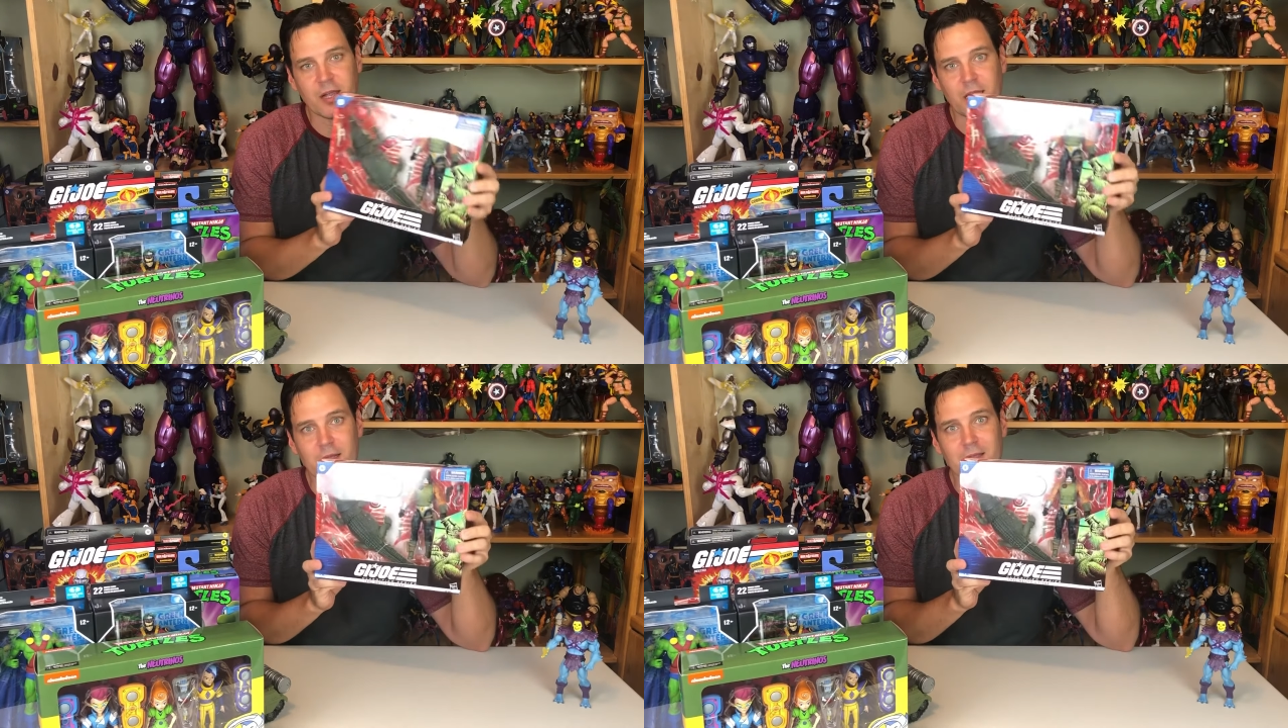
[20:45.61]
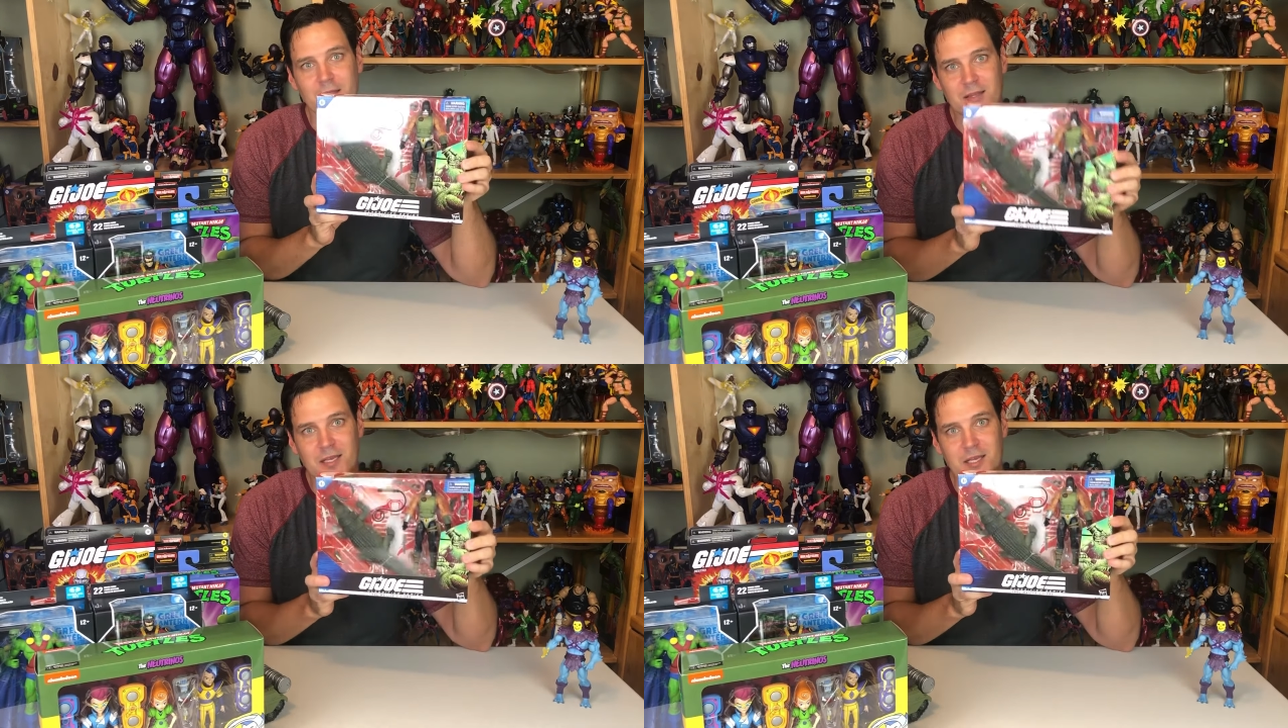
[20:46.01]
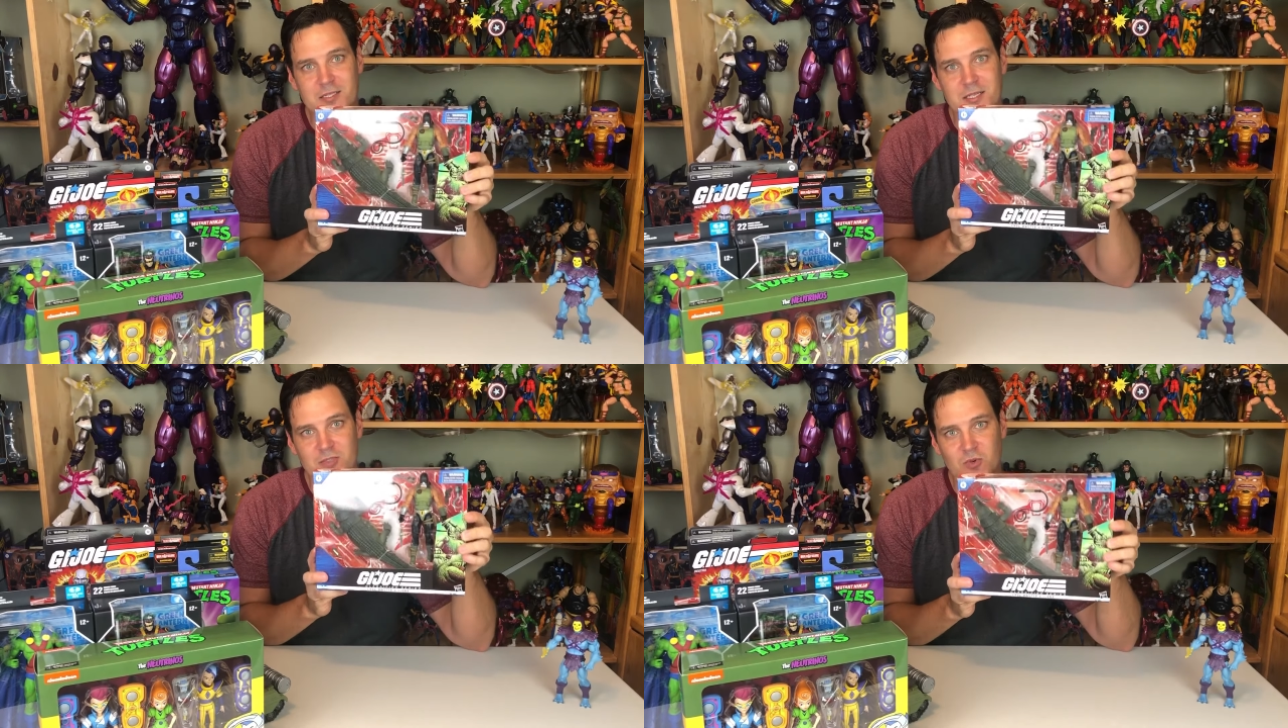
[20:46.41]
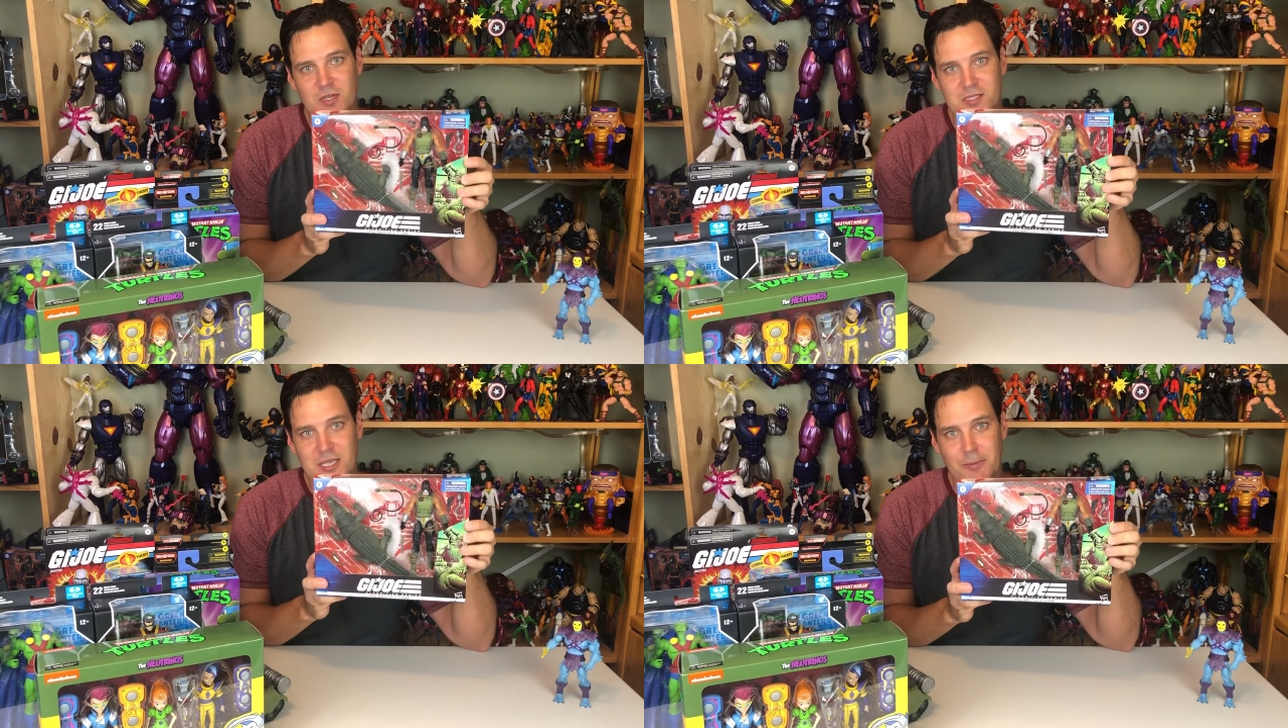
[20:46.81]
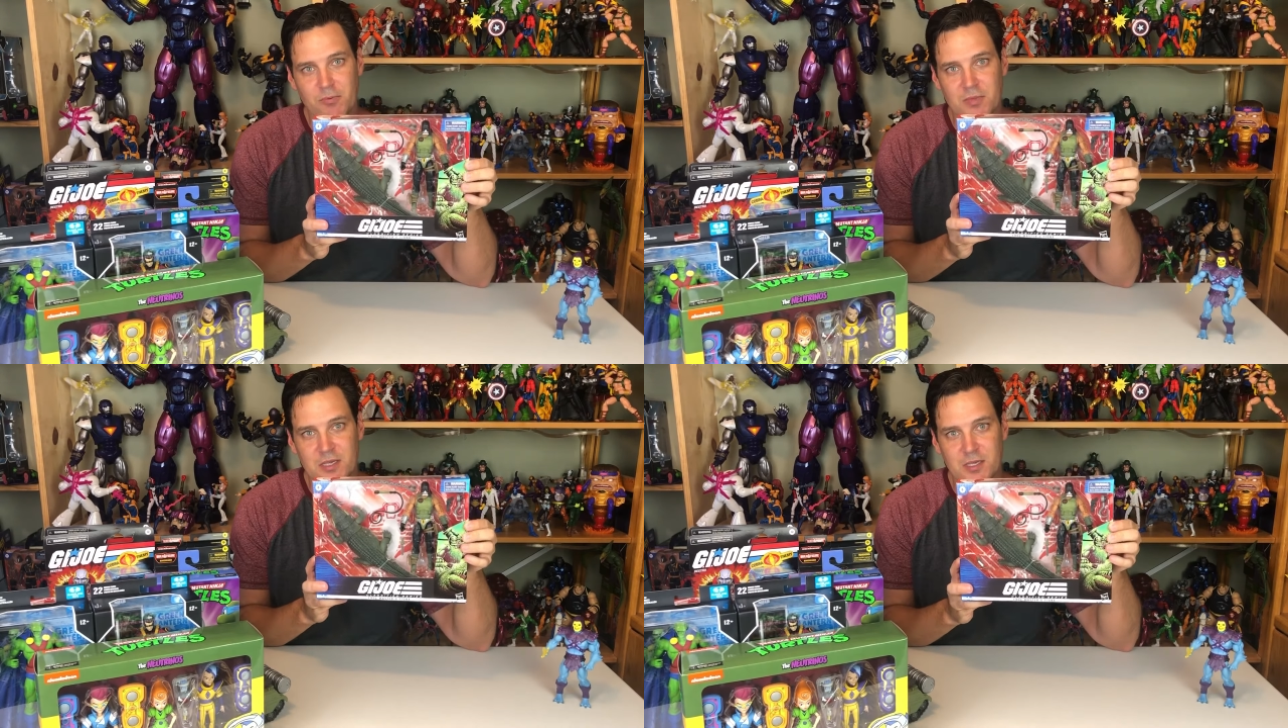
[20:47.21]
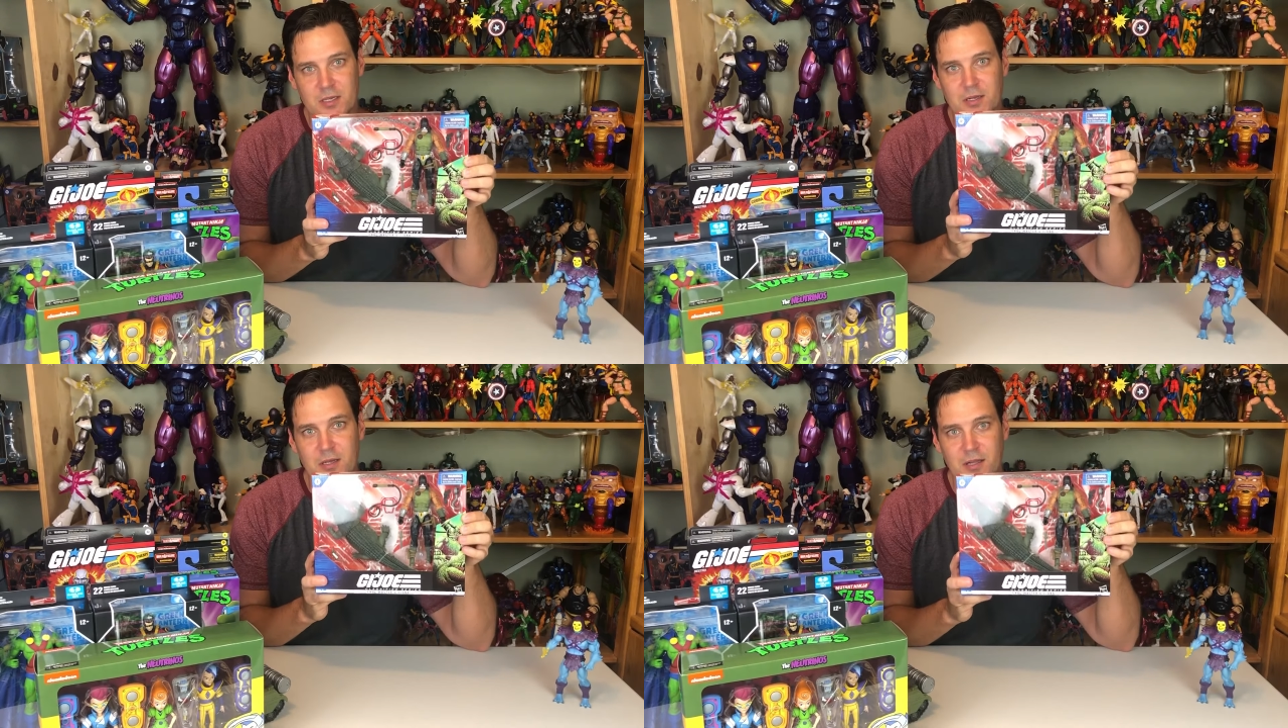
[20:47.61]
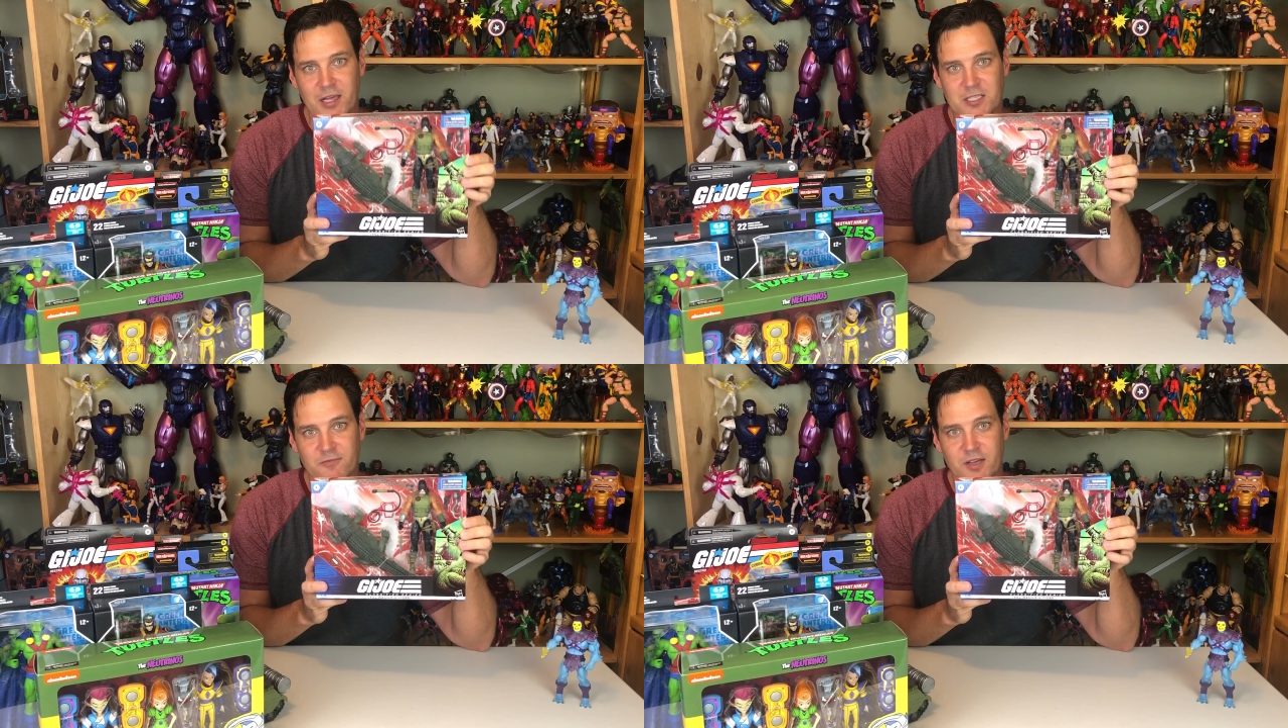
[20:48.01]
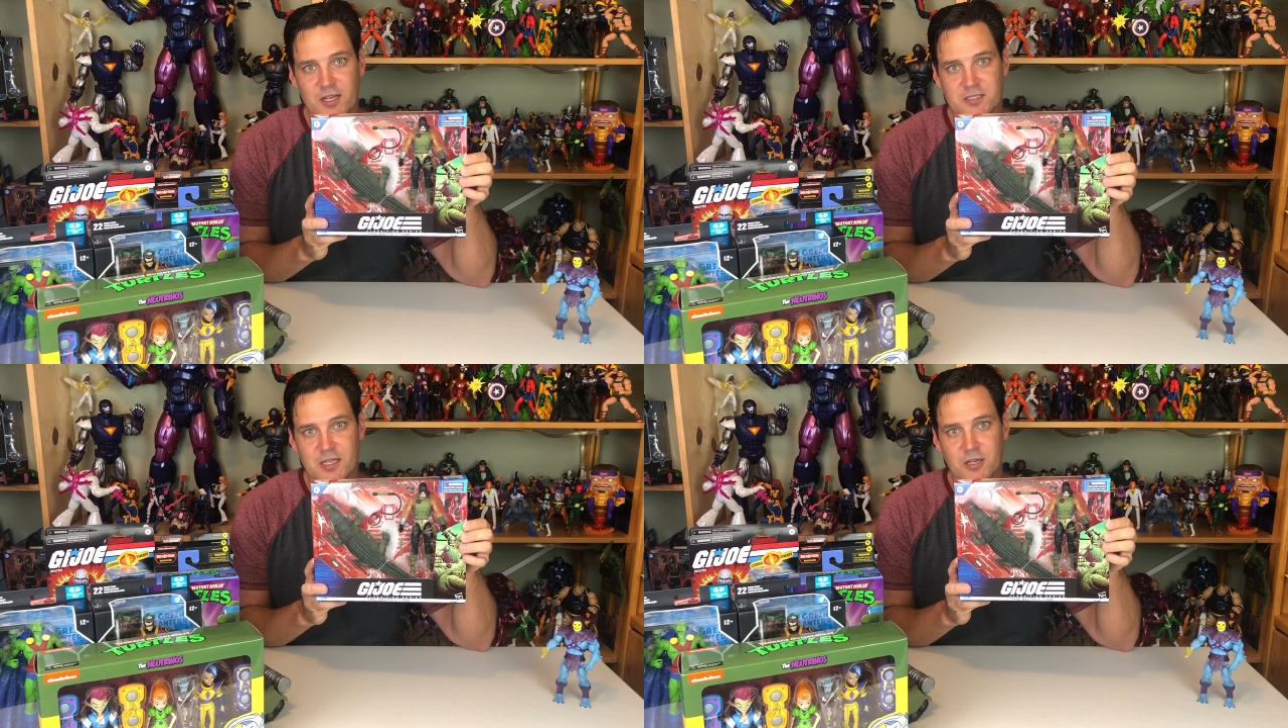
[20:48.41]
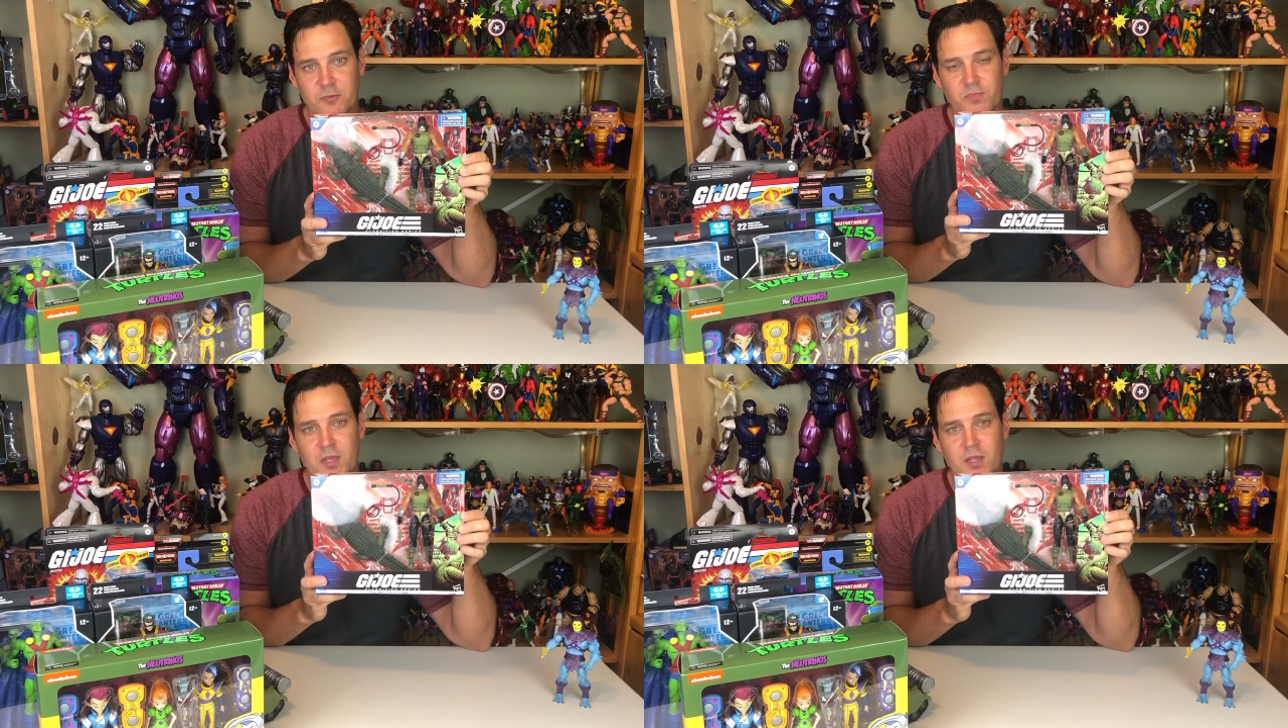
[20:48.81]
and this is what is keeping me in classifieds now.